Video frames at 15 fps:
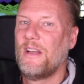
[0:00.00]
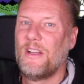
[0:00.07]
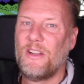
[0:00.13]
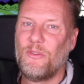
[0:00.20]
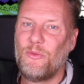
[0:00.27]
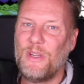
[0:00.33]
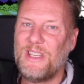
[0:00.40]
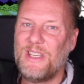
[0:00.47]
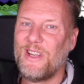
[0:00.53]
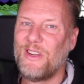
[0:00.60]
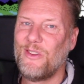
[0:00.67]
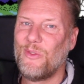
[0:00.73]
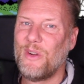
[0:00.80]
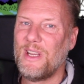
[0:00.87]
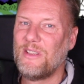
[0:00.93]

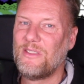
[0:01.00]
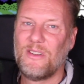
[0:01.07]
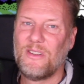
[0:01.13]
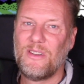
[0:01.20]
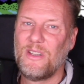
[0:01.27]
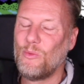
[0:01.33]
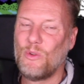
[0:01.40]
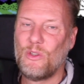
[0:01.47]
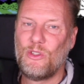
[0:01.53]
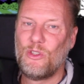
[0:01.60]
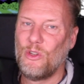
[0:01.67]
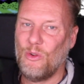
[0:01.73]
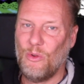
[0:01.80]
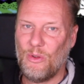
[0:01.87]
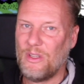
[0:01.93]
regenerator, it would
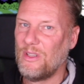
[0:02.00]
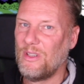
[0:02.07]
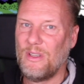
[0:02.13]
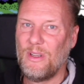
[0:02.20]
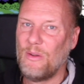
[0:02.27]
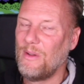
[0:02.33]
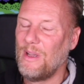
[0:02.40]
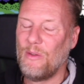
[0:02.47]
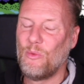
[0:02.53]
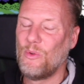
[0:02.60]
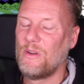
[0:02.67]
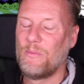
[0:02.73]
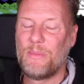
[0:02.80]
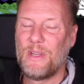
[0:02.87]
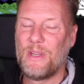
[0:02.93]
choke. It
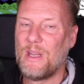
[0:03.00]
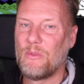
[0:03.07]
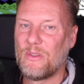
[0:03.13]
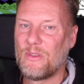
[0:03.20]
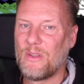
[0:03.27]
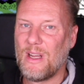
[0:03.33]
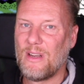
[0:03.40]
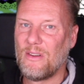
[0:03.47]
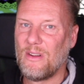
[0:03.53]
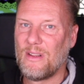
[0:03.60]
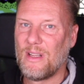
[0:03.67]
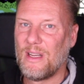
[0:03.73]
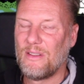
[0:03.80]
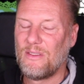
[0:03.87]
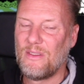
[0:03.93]
wouldn't be able to handle
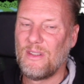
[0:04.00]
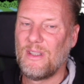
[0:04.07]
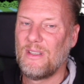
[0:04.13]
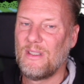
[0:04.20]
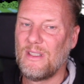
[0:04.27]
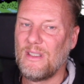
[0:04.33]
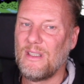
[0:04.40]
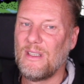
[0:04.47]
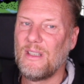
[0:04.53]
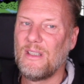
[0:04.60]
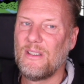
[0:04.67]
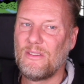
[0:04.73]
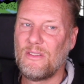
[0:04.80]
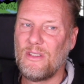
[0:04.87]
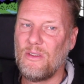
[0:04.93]
that.
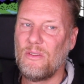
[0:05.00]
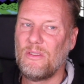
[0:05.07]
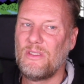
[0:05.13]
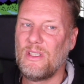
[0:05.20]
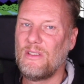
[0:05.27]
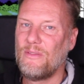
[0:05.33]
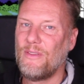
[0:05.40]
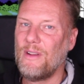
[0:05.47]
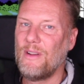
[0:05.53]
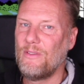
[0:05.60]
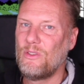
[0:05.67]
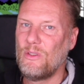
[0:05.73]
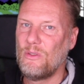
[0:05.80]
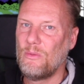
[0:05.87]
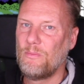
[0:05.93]
So
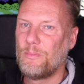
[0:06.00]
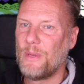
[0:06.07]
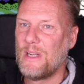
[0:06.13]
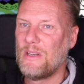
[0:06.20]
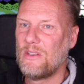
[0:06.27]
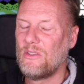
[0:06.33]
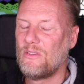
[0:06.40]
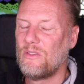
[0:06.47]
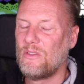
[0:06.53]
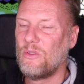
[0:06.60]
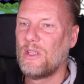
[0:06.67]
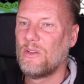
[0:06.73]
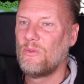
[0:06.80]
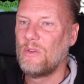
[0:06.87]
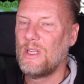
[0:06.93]
6502 Bench is
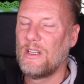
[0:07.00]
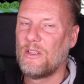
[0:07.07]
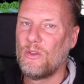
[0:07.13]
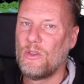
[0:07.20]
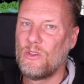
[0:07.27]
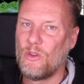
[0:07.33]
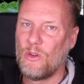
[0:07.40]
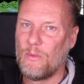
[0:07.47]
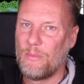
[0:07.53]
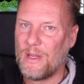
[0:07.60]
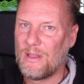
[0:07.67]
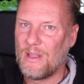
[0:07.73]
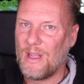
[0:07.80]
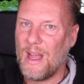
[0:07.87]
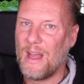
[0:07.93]
doing a really good job
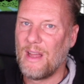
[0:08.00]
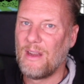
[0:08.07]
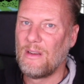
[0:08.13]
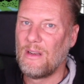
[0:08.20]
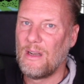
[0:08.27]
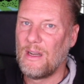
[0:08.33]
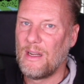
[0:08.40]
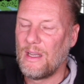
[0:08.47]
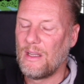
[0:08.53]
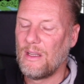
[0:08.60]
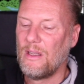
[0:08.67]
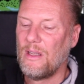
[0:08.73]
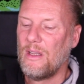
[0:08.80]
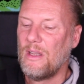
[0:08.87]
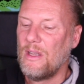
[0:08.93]
at
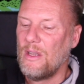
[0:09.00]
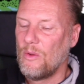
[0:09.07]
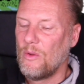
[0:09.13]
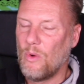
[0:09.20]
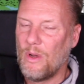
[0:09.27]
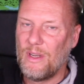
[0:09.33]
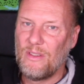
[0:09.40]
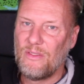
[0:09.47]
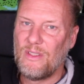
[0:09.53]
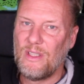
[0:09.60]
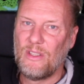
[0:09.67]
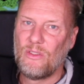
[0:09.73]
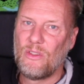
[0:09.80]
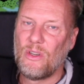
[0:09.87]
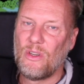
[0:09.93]
handling what is
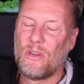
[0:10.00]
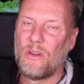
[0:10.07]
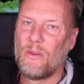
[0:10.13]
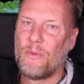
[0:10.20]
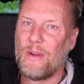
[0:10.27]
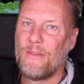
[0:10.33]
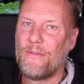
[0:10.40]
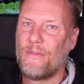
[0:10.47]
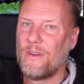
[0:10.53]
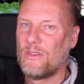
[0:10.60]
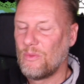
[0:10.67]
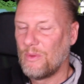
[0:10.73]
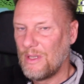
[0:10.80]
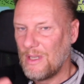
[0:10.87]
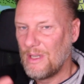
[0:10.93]
the internal
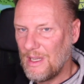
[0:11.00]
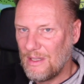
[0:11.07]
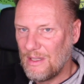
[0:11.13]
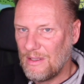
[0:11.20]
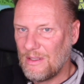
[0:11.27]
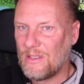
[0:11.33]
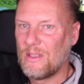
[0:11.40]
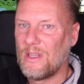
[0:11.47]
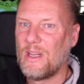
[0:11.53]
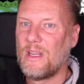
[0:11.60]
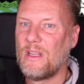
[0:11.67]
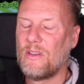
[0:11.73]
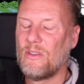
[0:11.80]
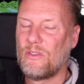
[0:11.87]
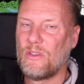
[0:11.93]
reference with
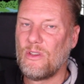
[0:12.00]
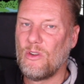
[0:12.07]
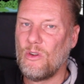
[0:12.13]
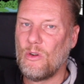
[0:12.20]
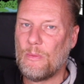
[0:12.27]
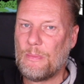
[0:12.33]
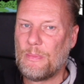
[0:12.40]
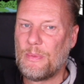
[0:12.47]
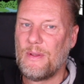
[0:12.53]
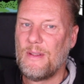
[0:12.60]
inside a scope